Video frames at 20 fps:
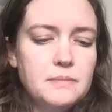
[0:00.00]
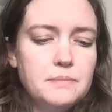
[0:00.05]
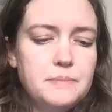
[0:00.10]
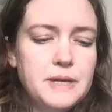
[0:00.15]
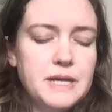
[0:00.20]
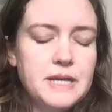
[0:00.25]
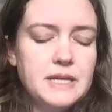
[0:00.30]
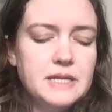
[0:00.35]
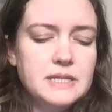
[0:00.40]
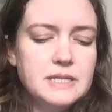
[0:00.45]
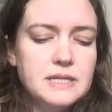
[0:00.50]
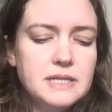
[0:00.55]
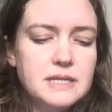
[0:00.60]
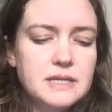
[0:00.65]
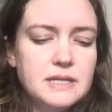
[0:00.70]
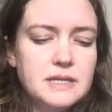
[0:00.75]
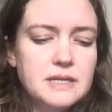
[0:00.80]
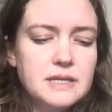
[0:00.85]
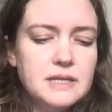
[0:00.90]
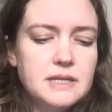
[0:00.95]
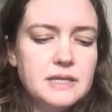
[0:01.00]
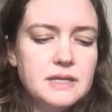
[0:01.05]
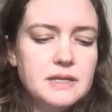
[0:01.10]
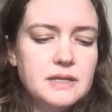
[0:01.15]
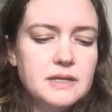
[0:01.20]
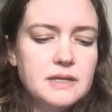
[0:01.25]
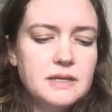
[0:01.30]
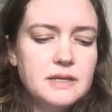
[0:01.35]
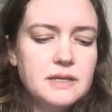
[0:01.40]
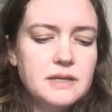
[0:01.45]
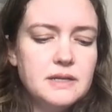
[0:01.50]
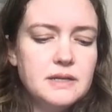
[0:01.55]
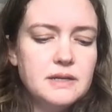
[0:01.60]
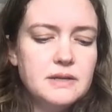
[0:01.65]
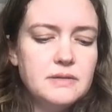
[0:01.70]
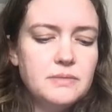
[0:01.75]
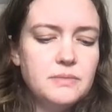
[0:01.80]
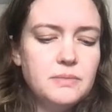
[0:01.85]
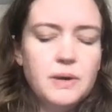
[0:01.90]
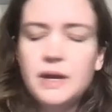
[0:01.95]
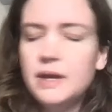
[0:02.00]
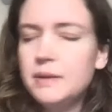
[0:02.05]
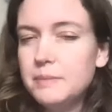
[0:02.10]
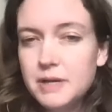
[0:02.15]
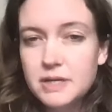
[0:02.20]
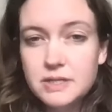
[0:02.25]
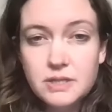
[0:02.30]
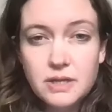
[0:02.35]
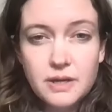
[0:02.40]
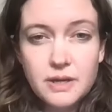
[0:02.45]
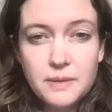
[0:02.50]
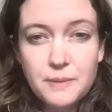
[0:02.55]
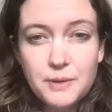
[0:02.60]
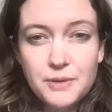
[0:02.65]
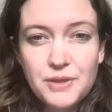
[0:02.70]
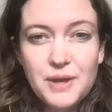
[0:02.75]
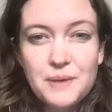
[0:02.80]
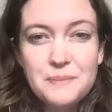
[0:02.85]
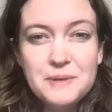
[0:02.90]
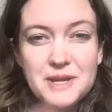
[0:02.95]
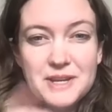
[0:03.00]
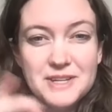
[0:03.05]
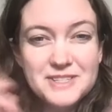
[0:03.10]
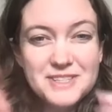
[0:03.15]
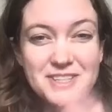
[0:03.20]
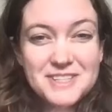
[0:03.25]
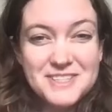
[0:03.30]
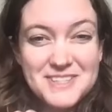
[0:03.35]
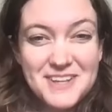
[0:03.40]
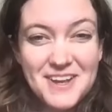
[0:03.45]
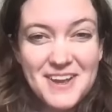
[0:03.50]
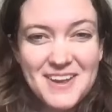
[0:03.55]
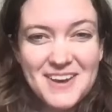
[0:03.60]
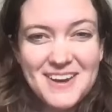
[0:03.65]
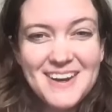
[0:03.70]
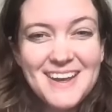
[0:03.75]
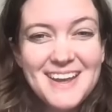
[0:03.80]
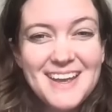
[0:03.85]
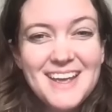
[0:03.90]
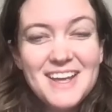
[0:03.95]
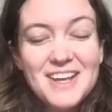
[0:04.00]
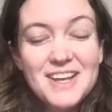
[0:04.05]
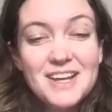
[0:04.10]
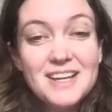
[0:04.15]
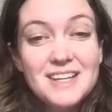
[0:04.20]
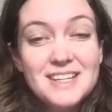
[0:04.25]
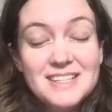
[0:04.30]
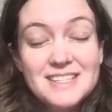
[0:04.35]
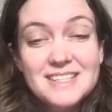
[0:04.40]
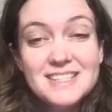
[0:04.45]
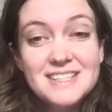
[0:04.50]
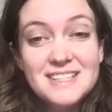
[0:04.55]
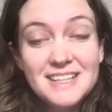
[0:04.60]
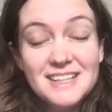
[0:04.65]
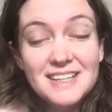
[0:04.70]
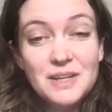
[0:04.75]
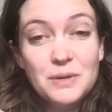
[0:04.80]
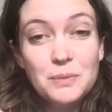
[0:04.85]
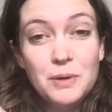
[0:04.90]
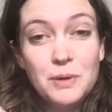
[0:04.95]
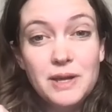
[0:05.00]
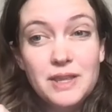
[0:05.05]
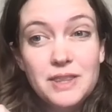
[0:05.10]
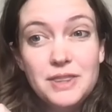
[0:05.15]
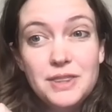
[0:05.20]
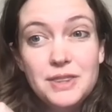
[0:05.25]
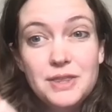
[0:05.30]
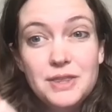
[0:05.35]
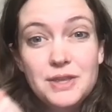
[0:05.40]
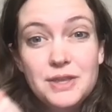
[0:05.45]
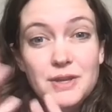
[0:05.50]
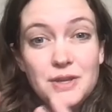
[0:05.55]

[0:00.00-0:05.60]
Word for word: but why am i talking about that because the sun is dealing with